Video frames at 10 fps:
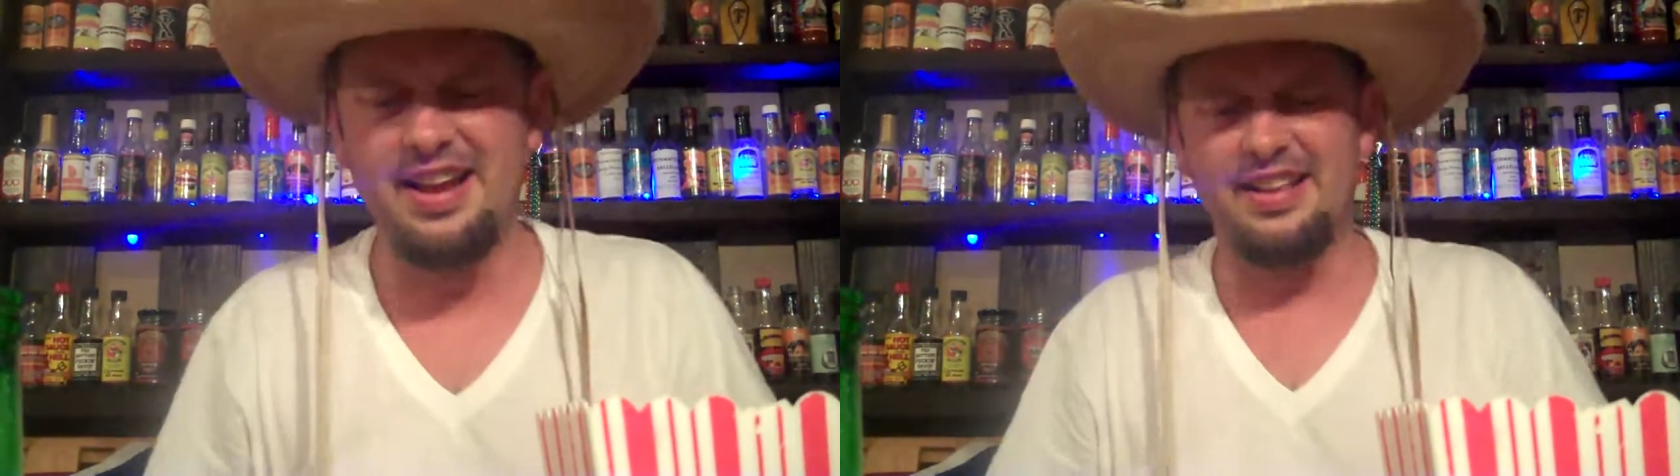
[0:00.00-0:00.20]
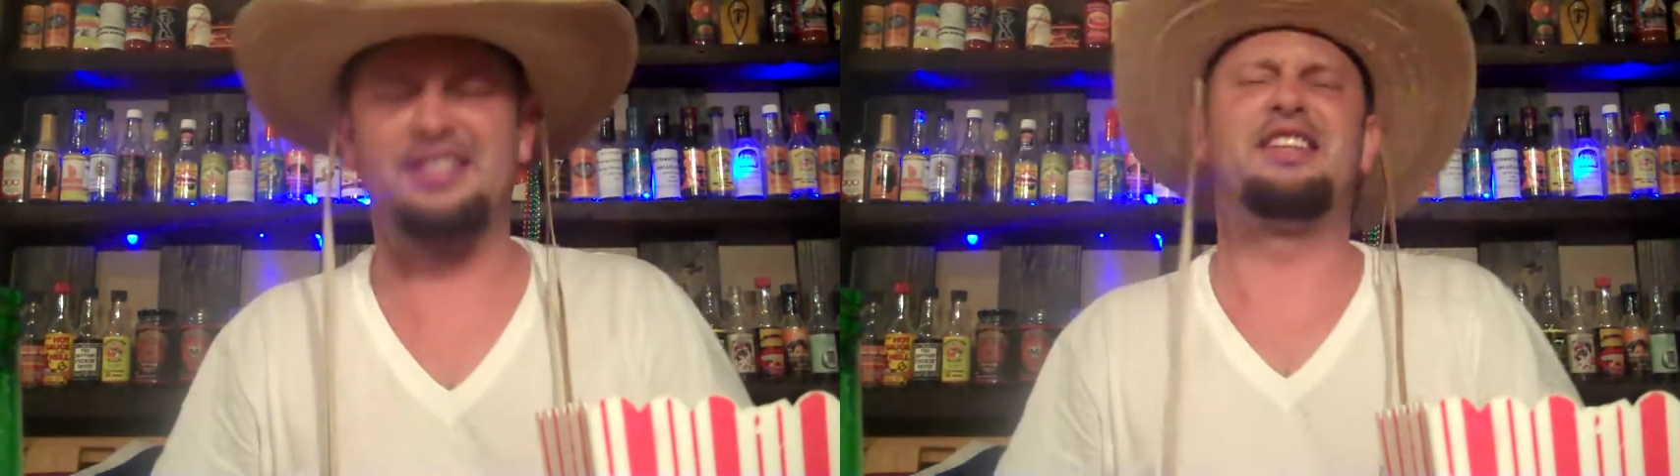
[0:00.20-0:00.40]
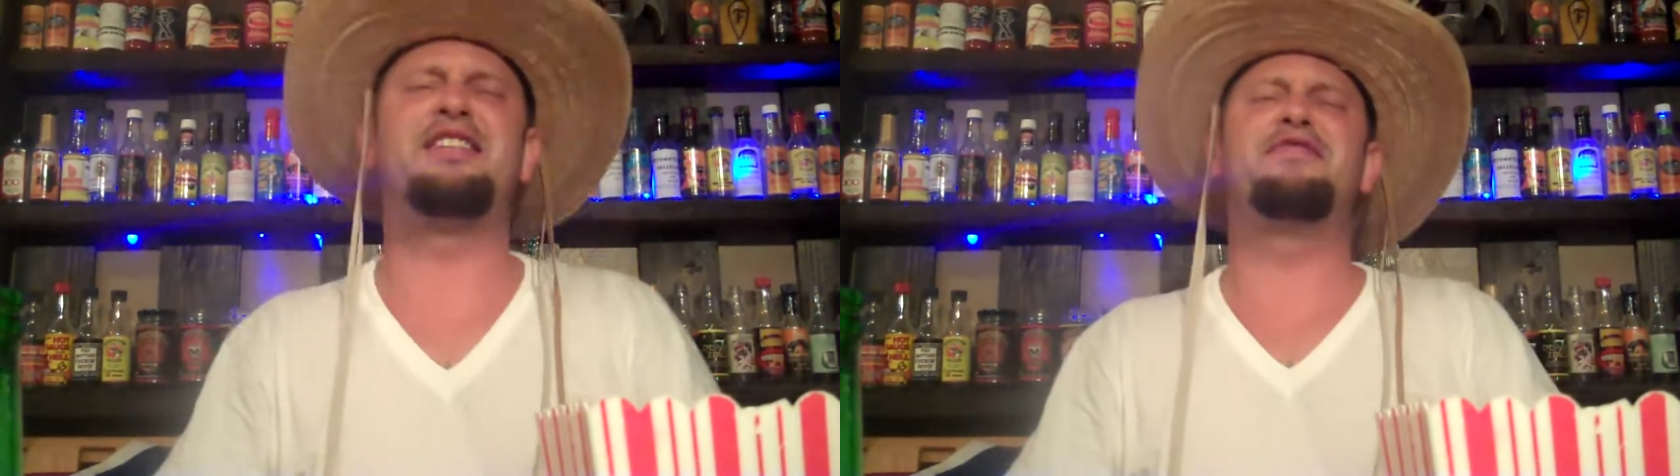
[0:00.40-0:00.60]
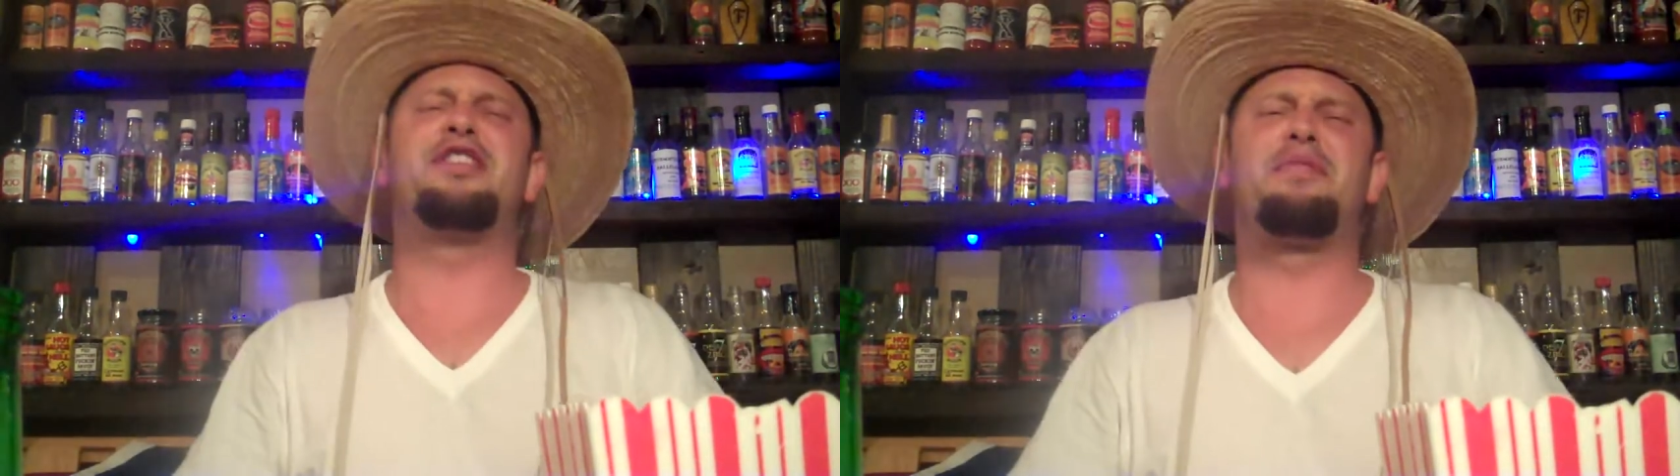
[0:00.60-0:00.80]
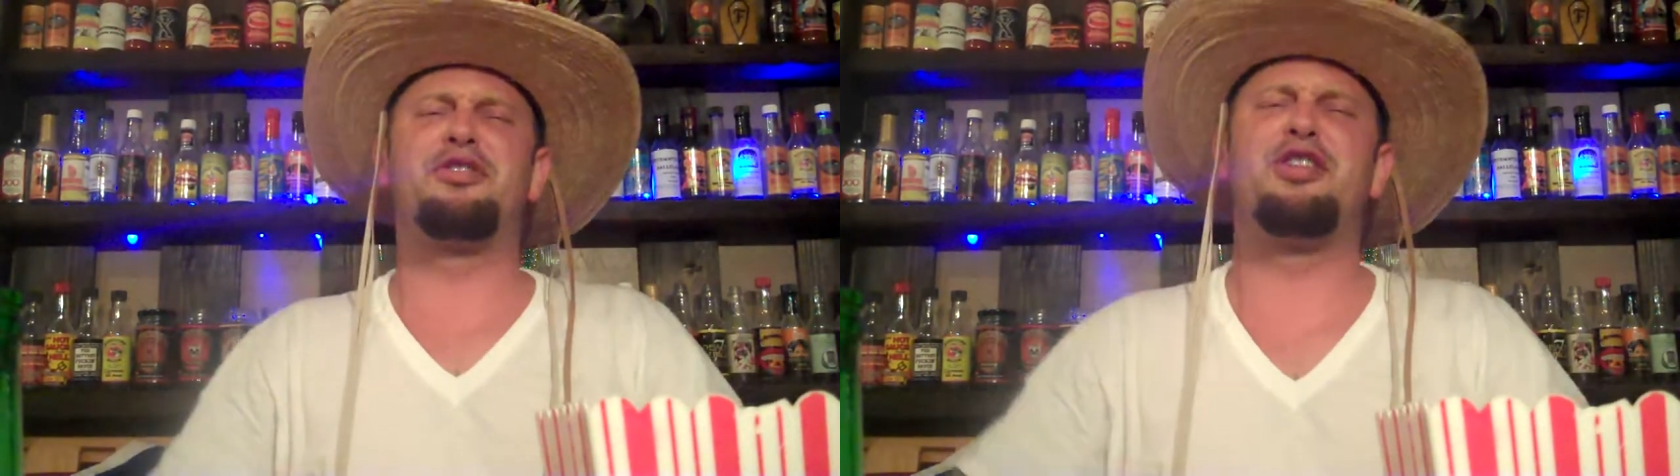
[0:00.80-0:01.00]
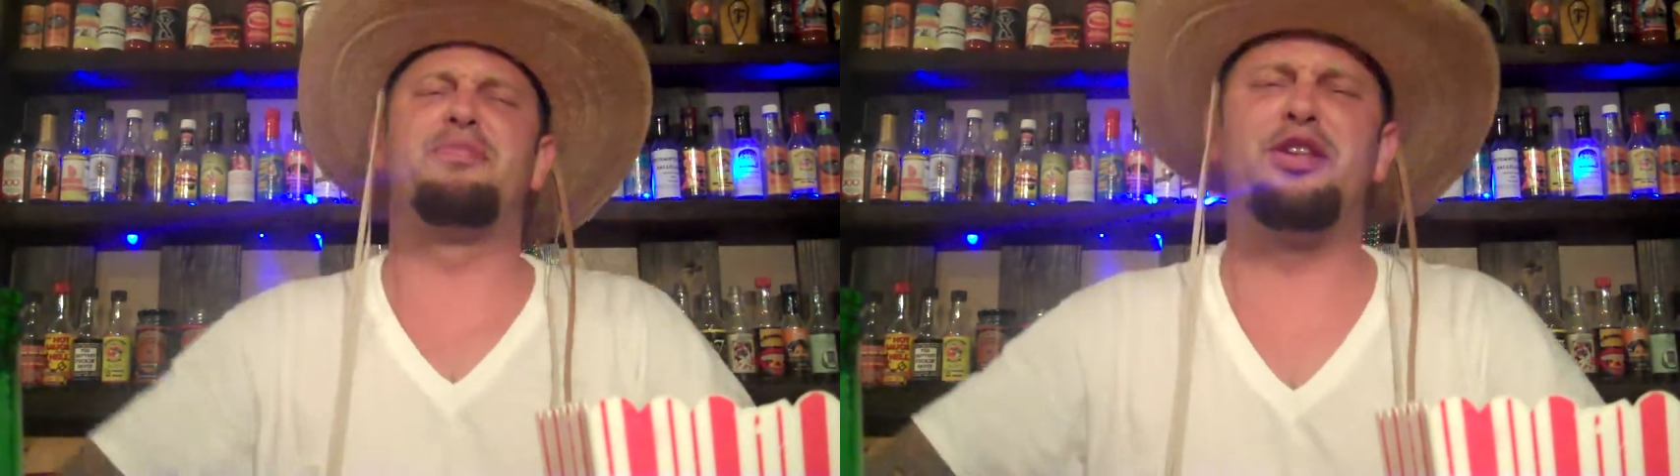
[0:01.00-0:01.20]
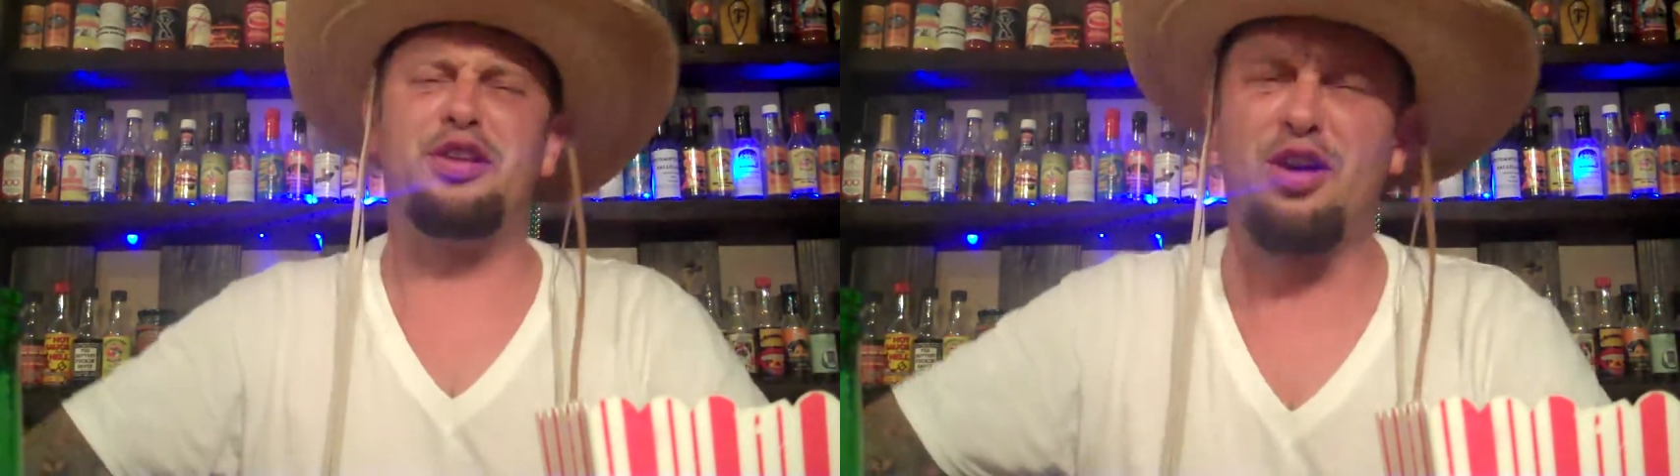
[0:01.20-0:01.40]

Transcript: This evening I'm coming to